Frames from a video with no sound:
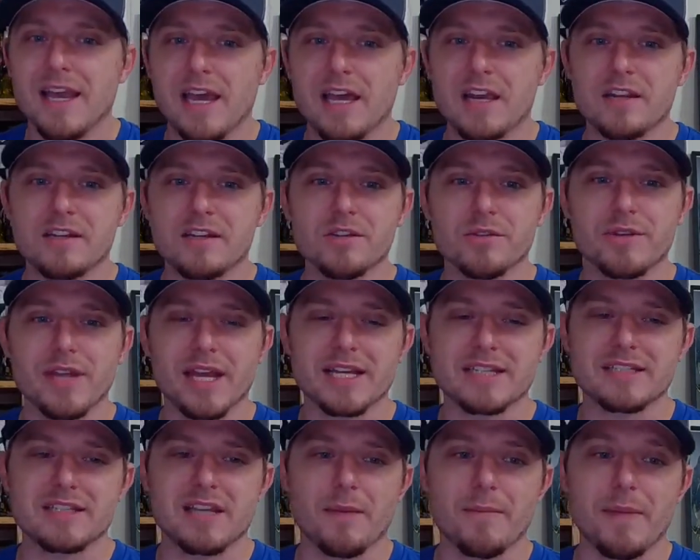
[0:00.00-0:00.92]
And until
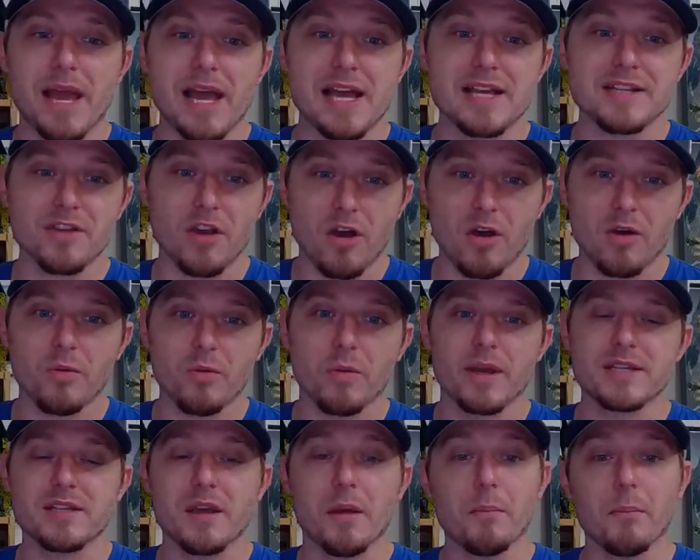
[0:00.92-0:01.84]
next time, as
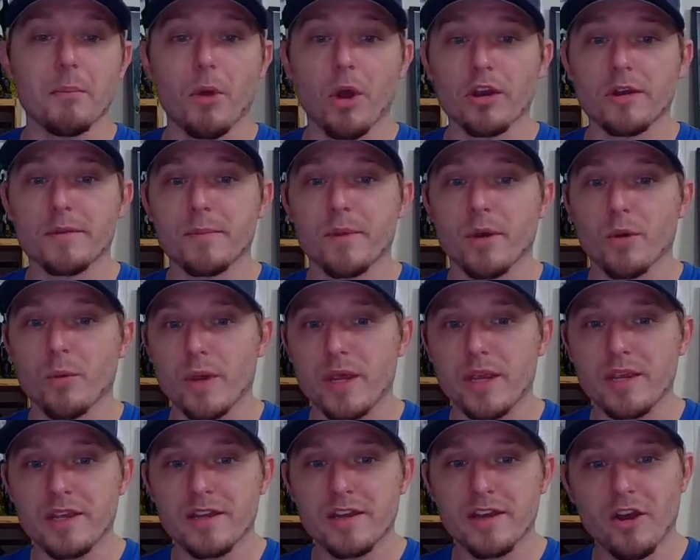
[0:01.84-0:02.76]
always, I'm Mark, but
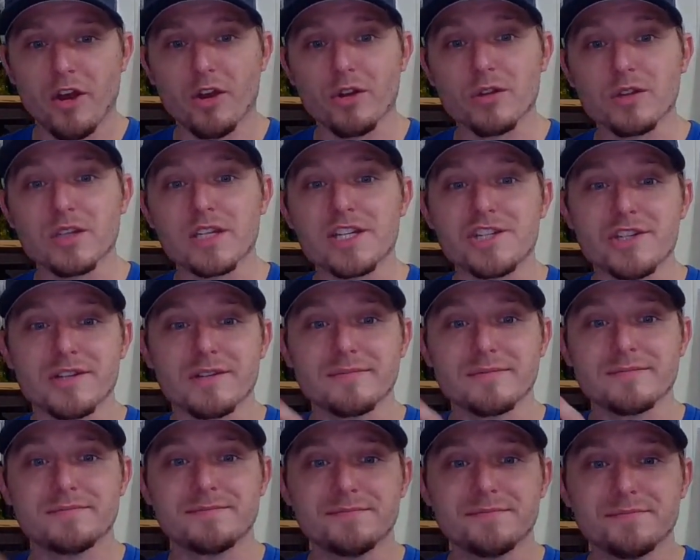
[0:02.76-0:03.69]
we are
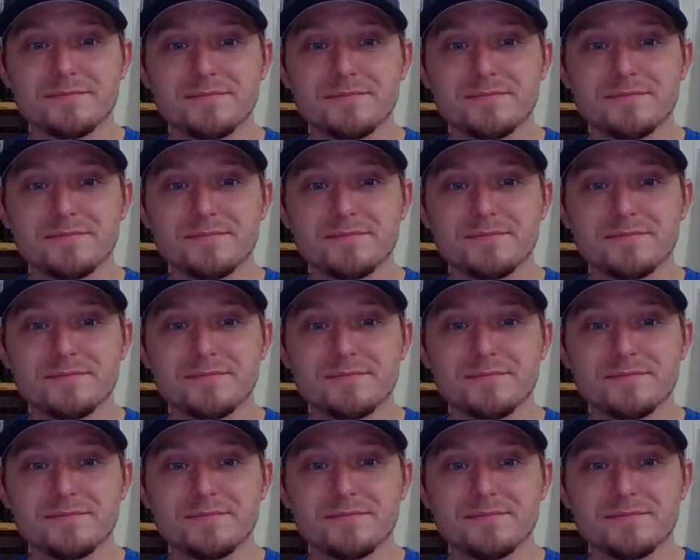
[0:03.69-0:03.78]
Legion.